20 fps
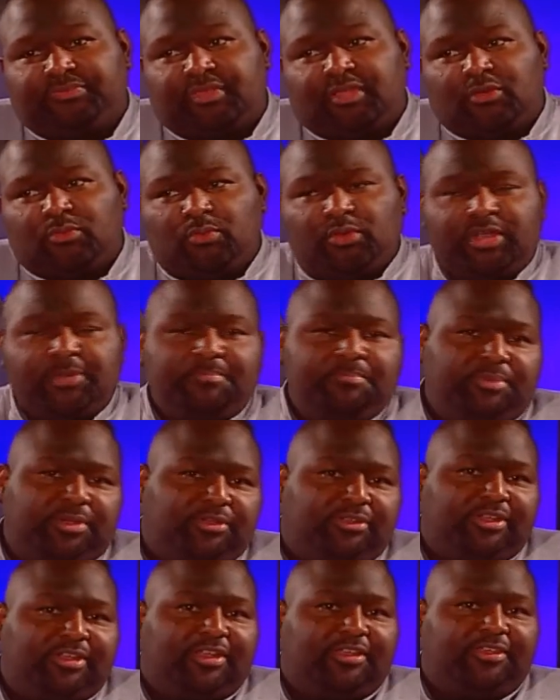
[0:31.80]
When
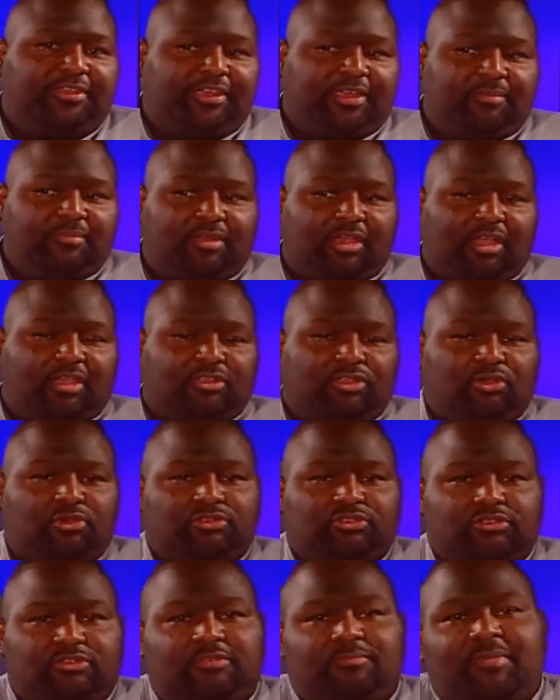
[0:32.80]
building a theme deck,
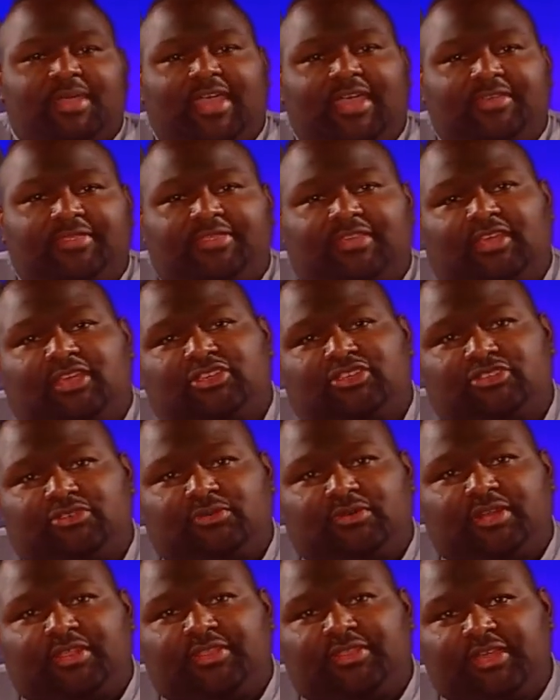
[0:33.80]
those are the main things you
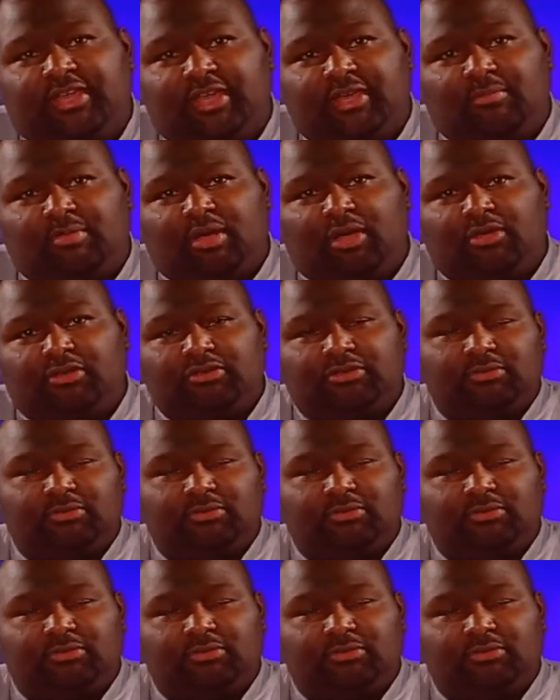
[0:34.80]
want to think about.